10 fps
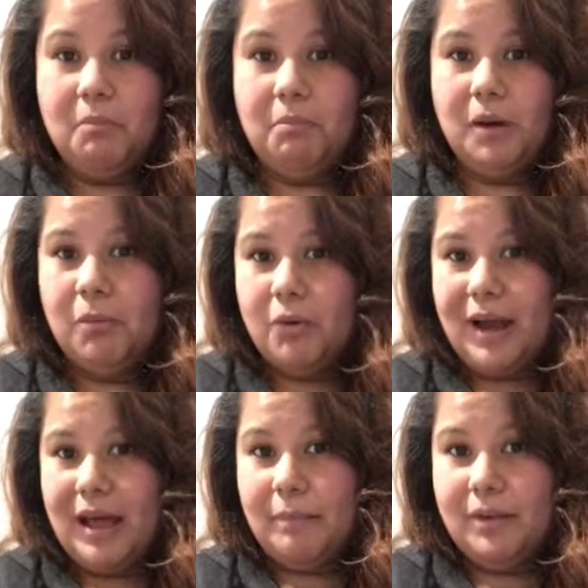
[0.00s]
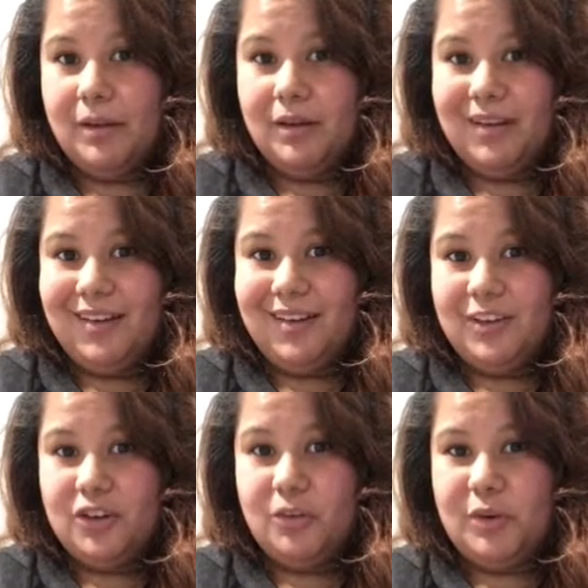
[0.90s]
bubble wrap.
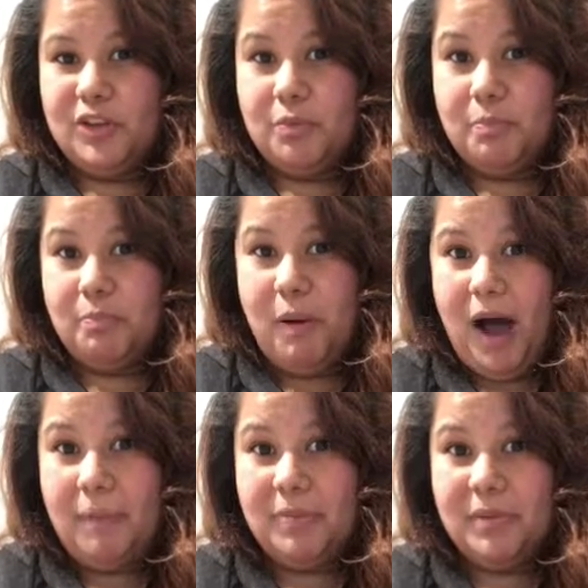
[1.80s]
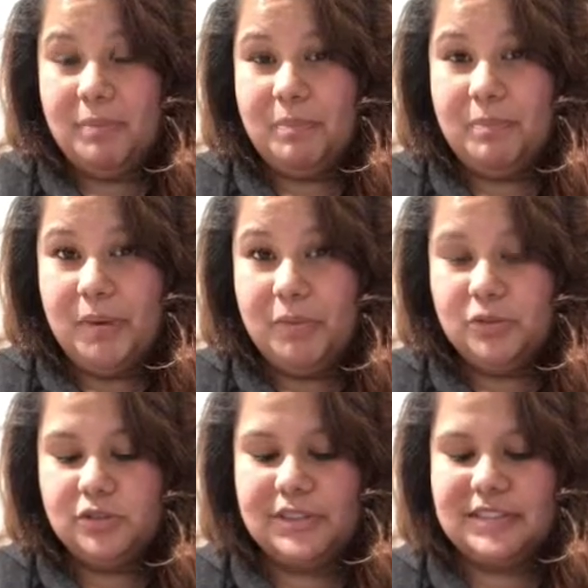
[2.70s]
You know, when you pop the
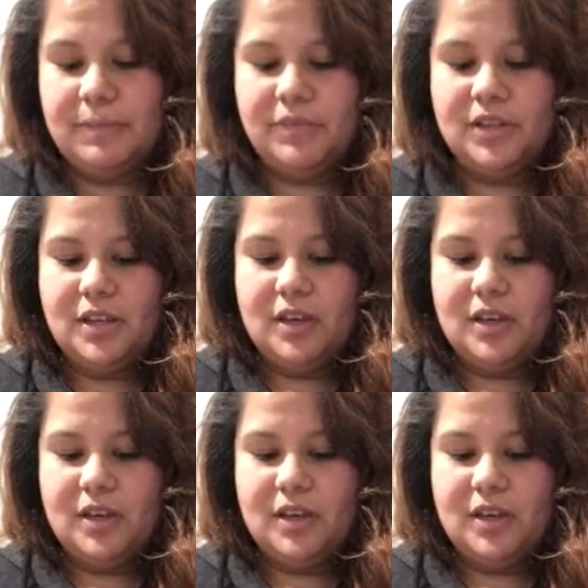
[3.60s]
bubbles, except